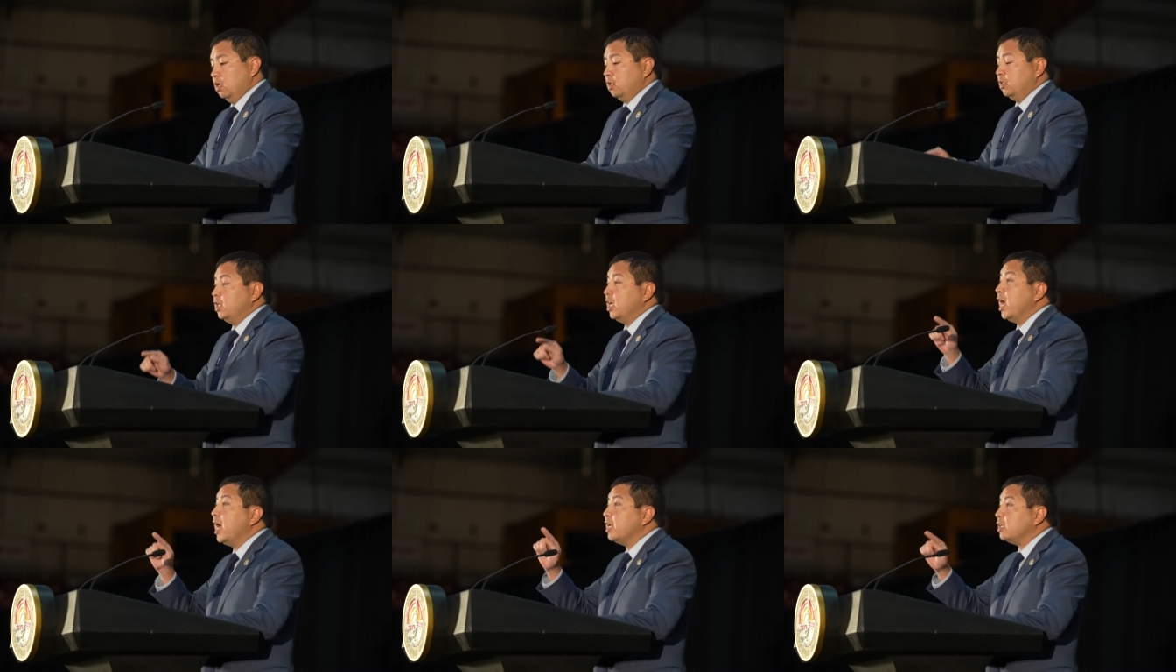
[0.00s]

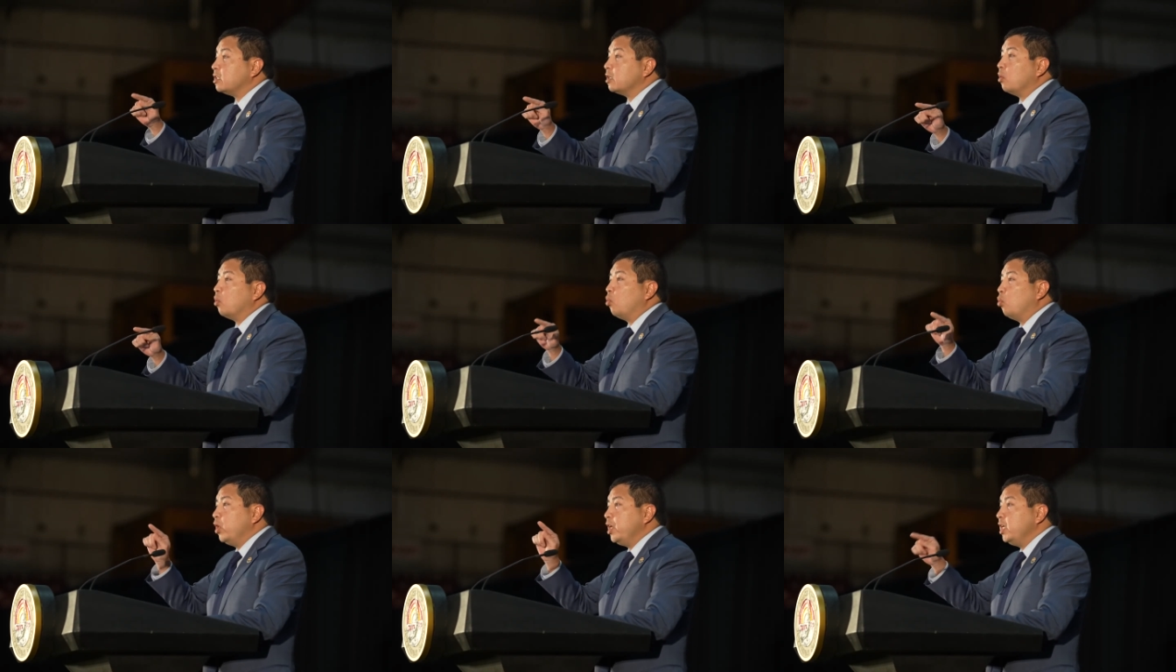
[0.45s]
Yet,
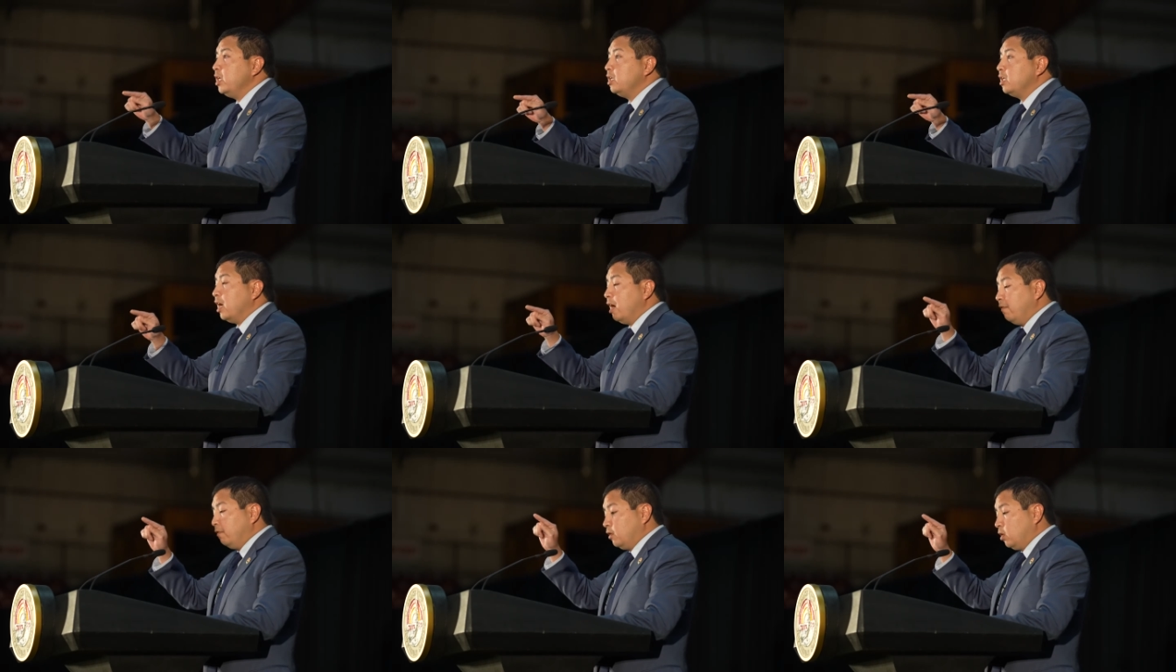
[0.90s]
week
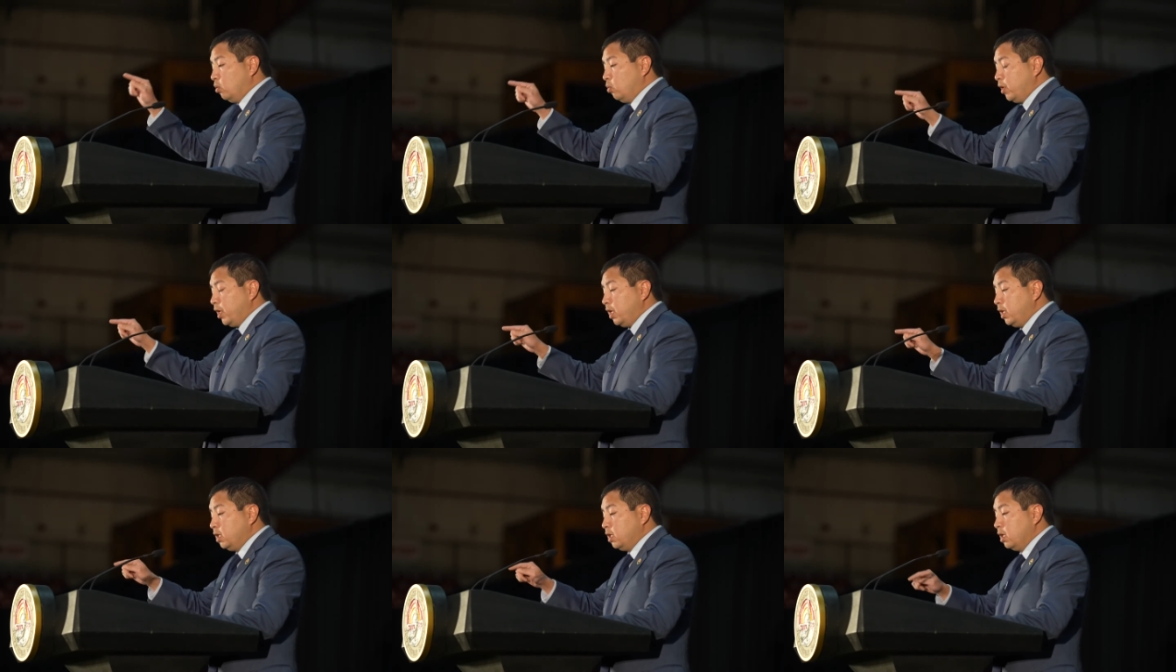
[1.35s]
after
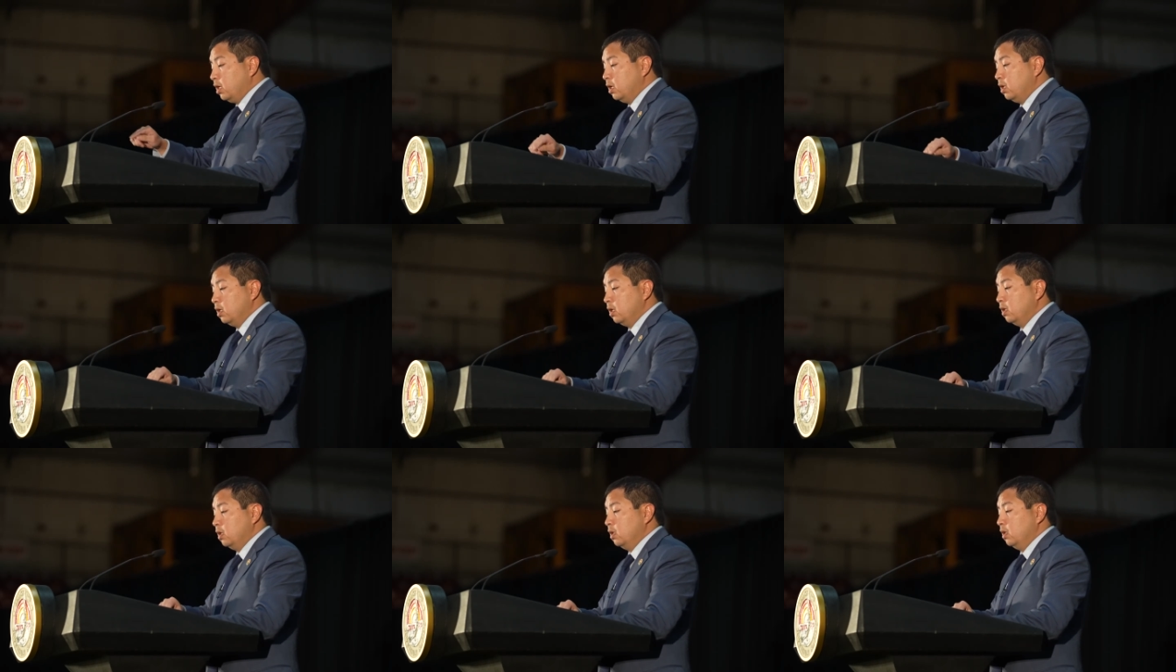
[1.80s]
week,
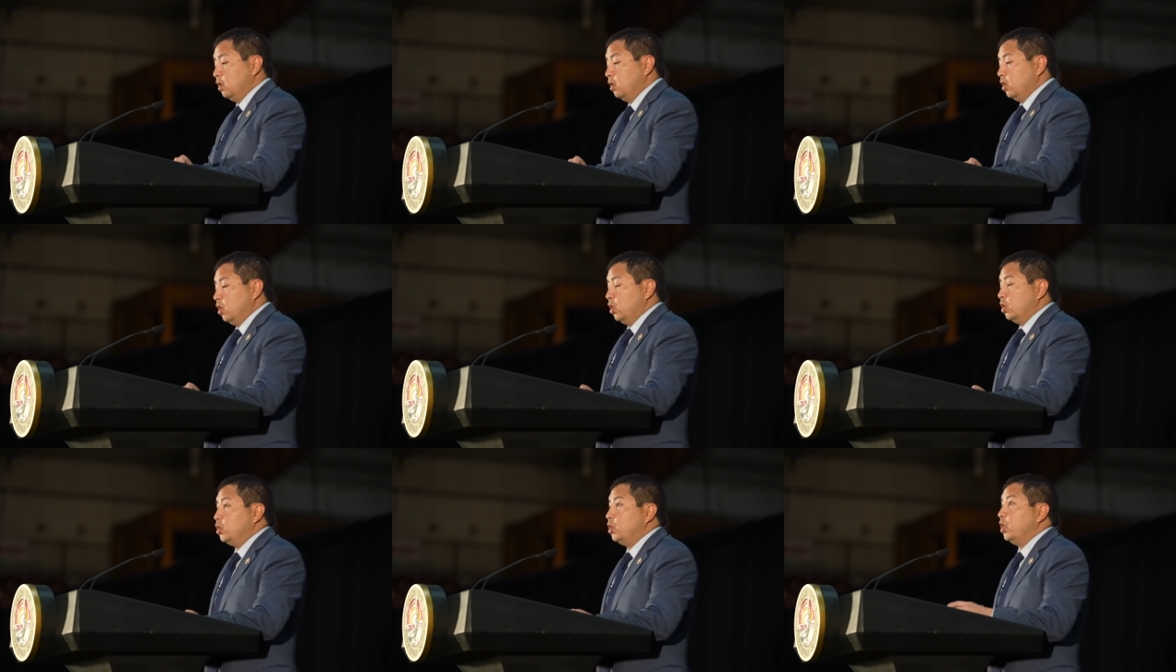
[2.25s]

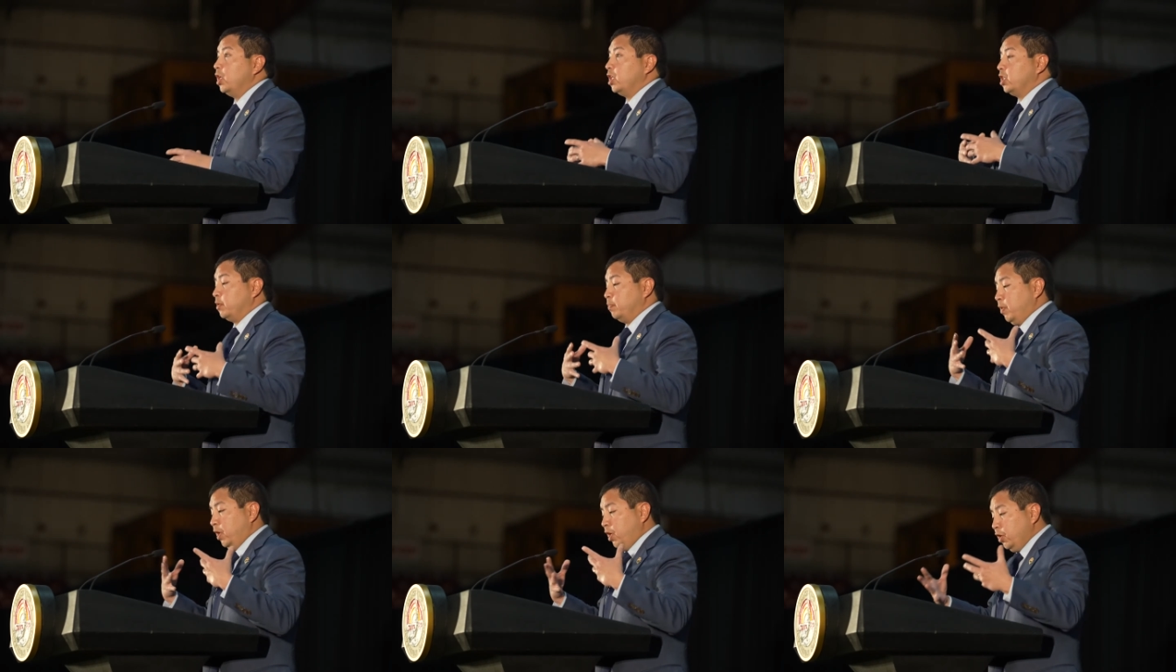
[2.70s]
she
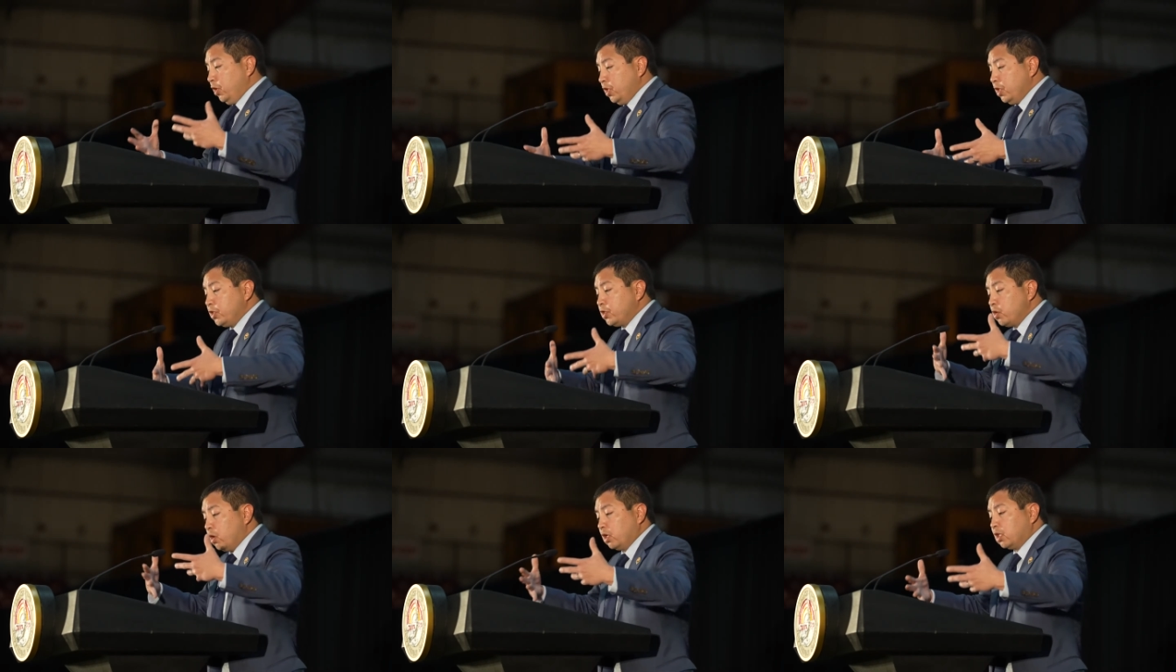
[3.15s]

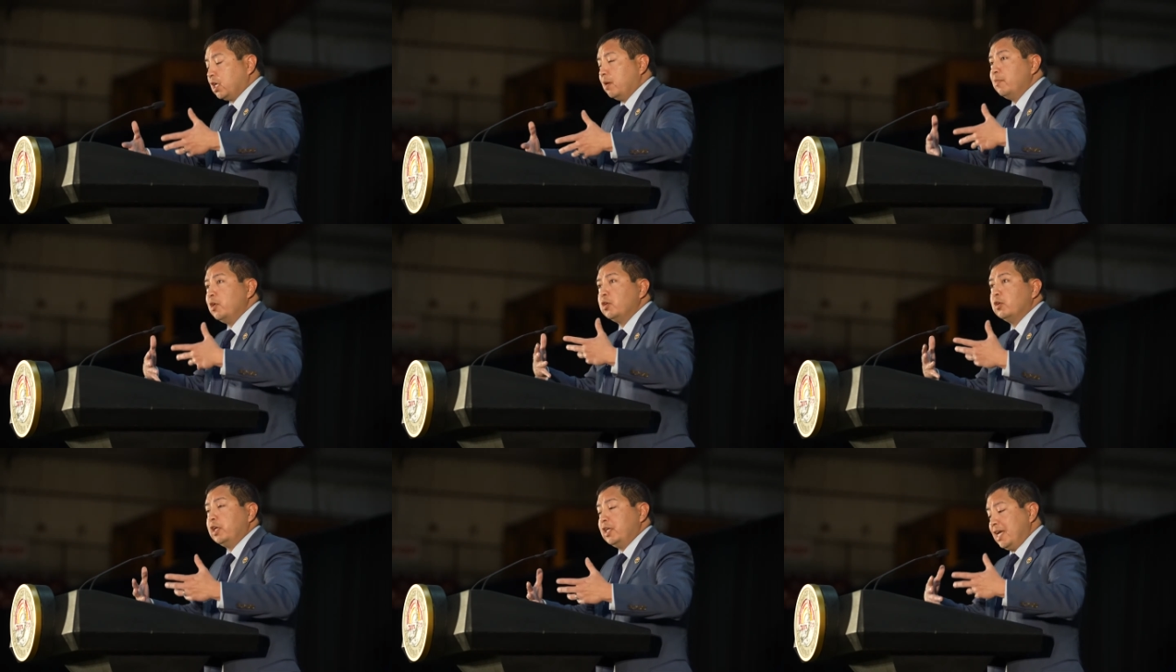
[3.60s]
experienced our
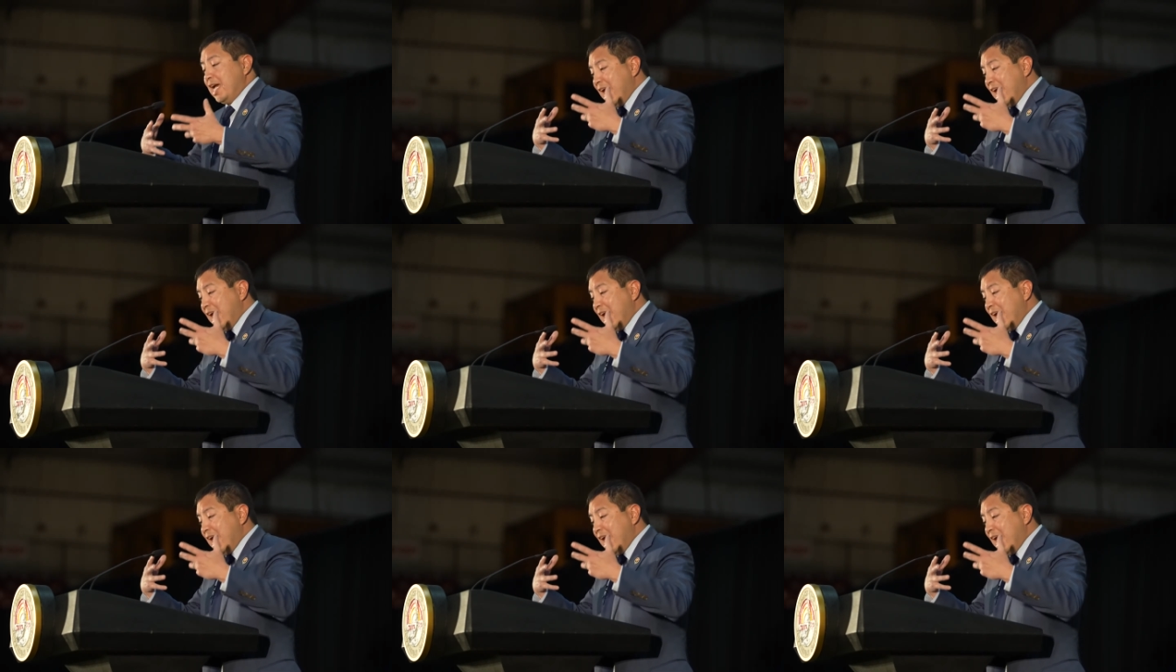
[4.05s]
community